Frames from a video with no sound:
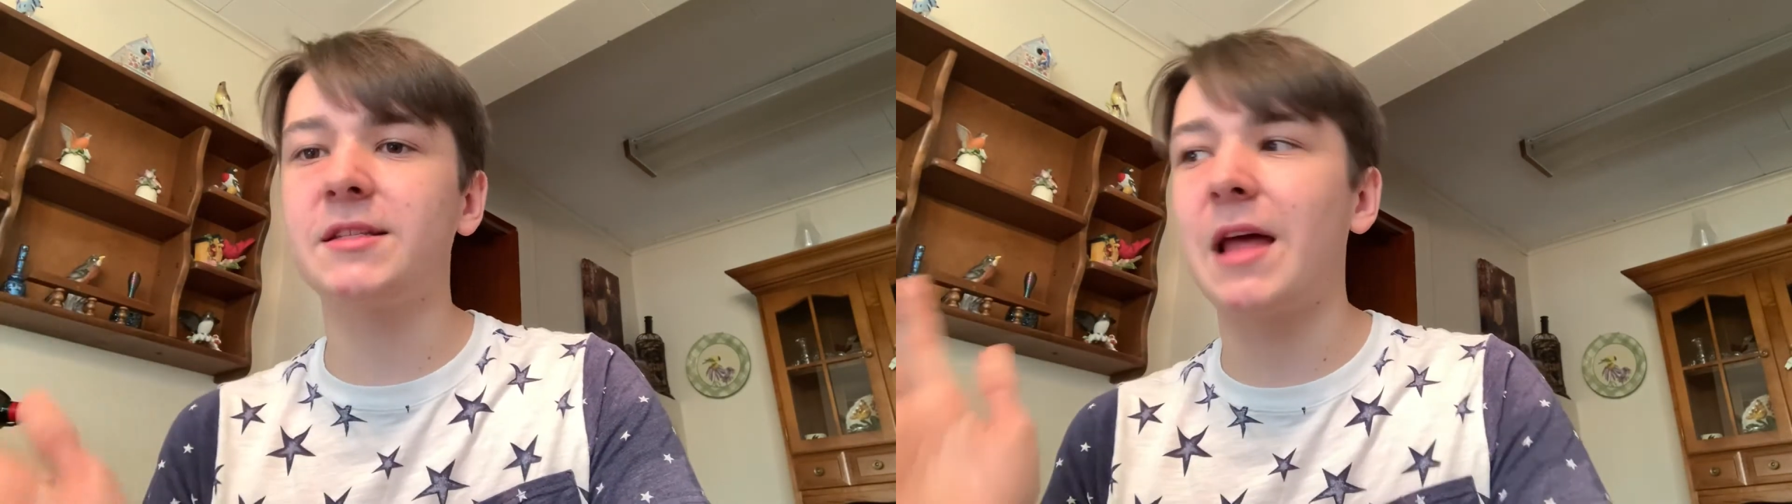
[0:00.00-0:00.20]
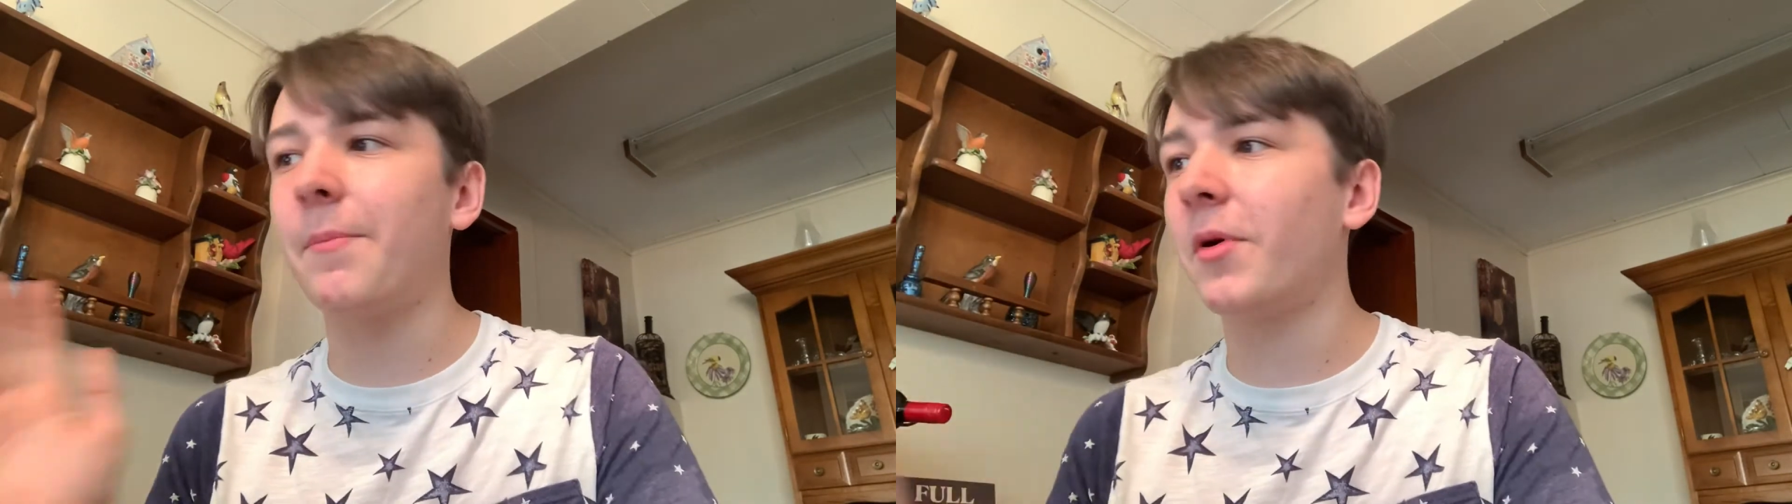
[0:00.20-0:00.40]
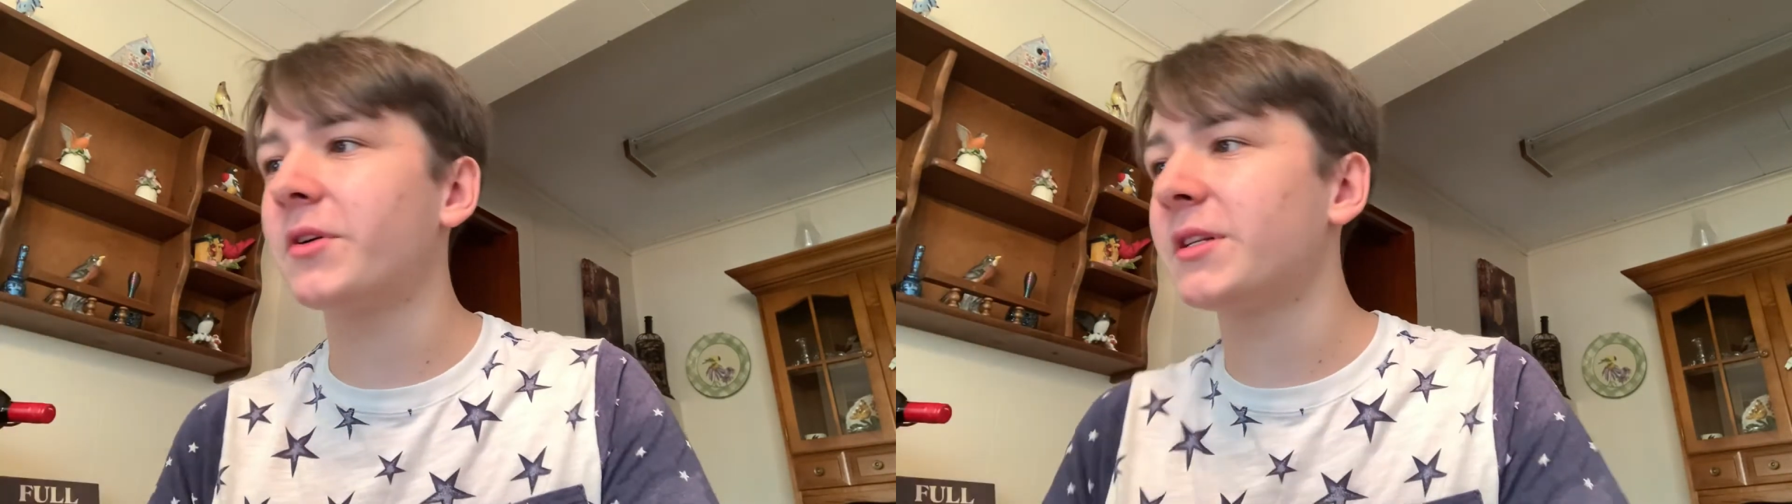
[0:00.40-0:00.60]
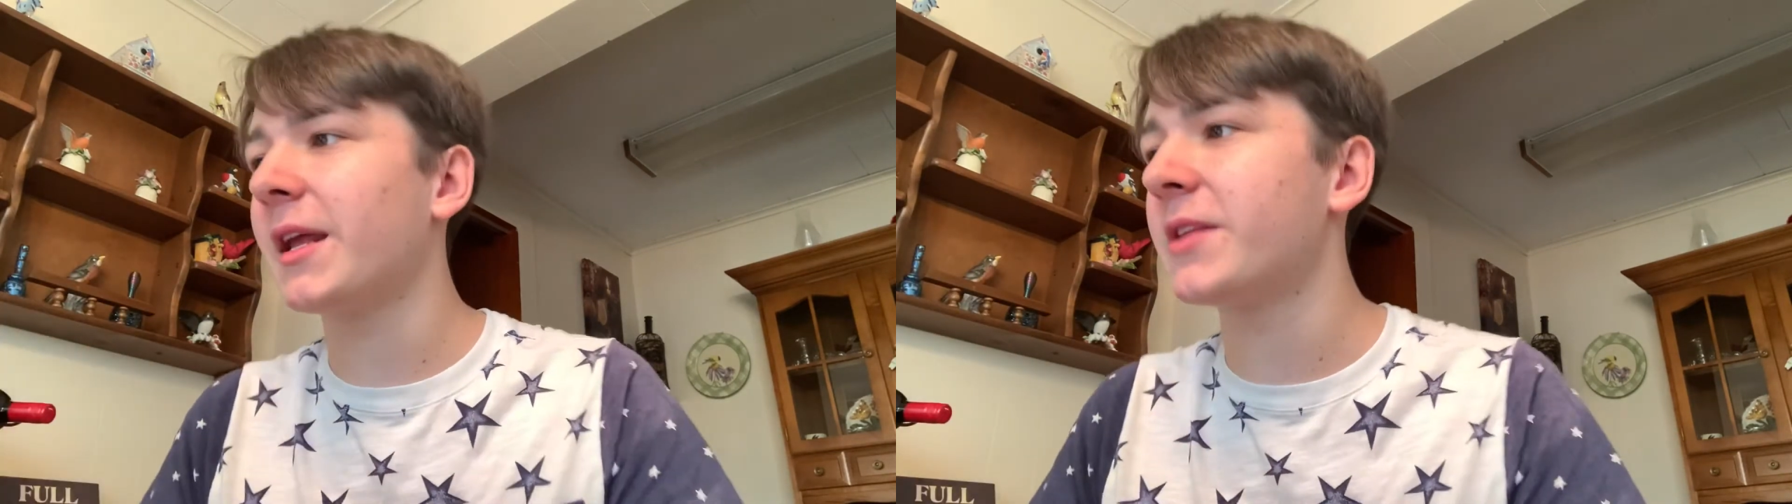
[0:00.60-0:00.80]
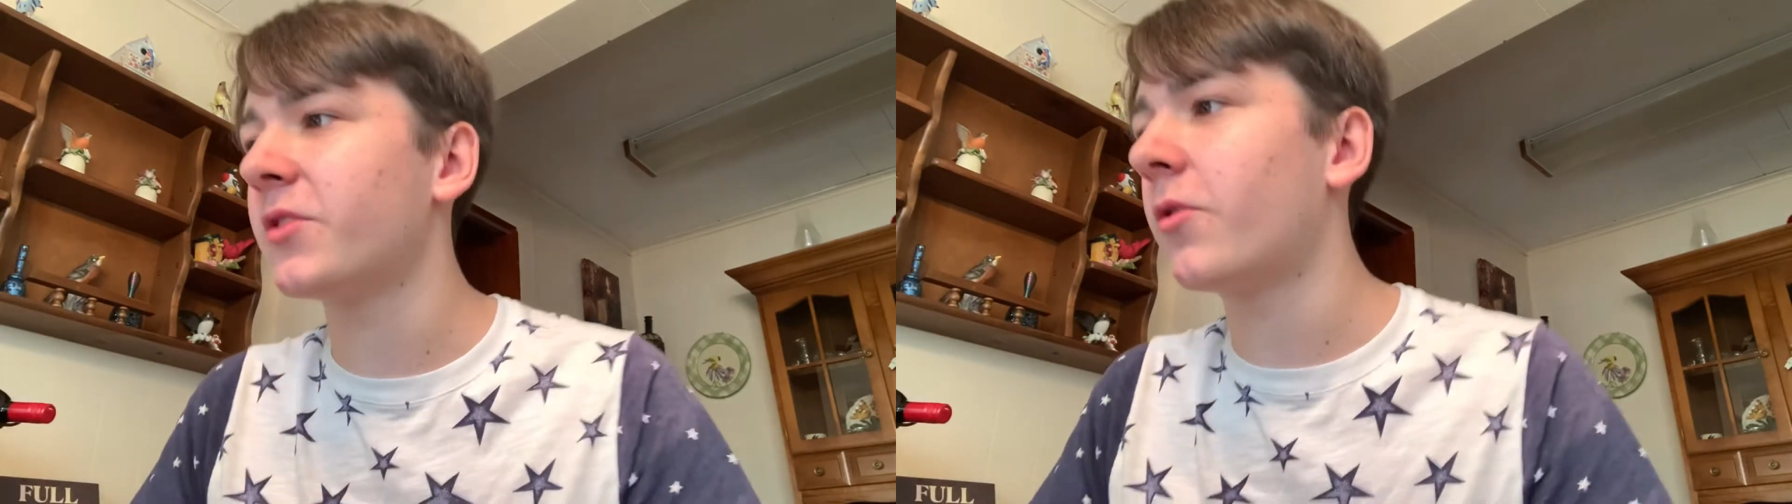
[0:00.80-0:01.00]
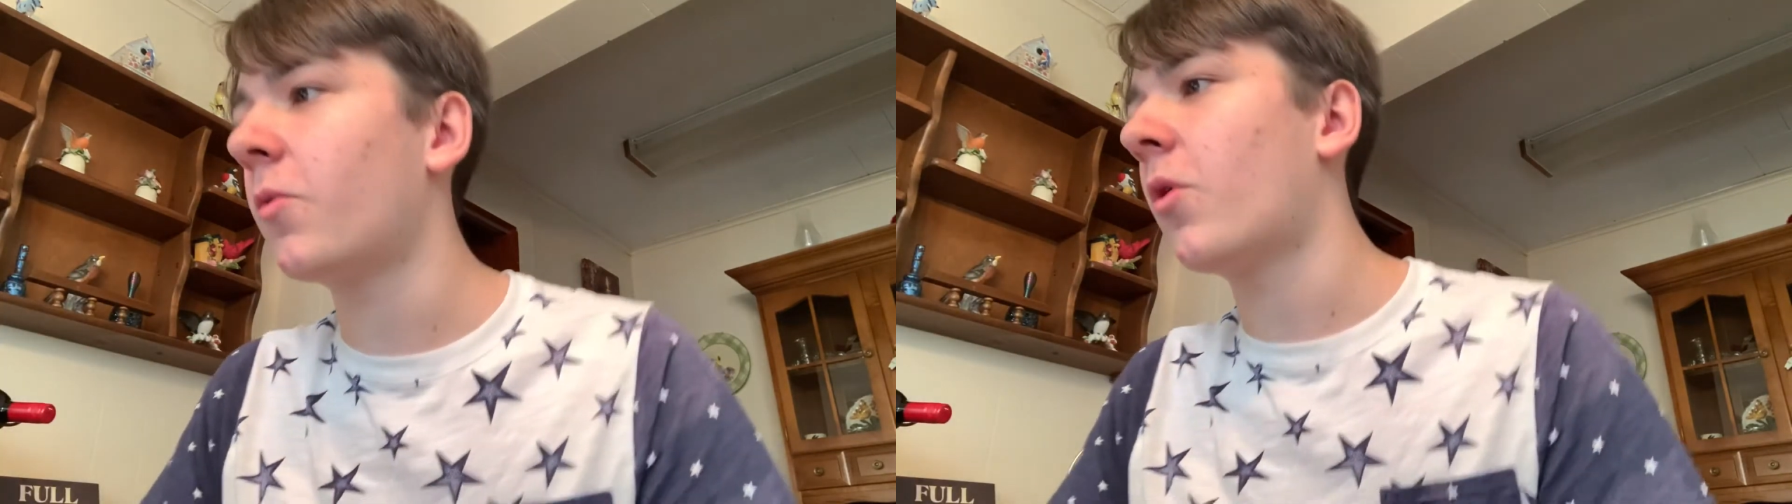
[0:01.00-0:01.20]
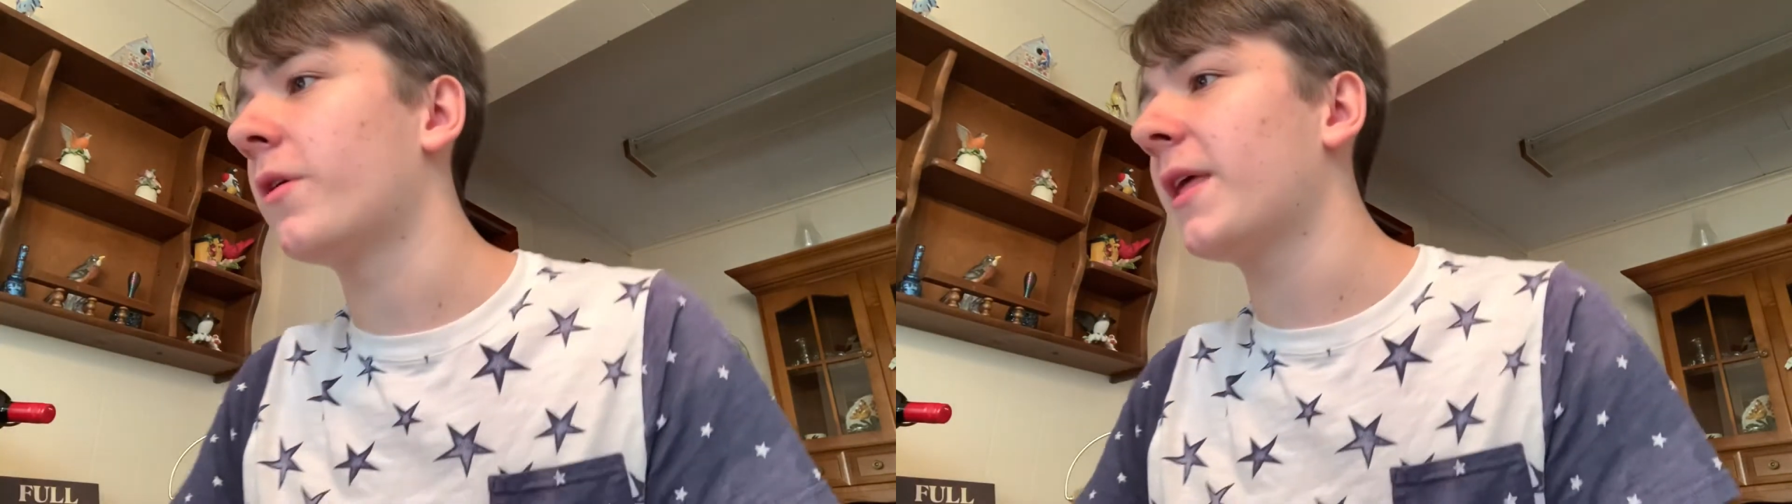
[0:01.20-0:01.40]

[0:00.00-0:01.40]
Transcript: and that person gets a reward.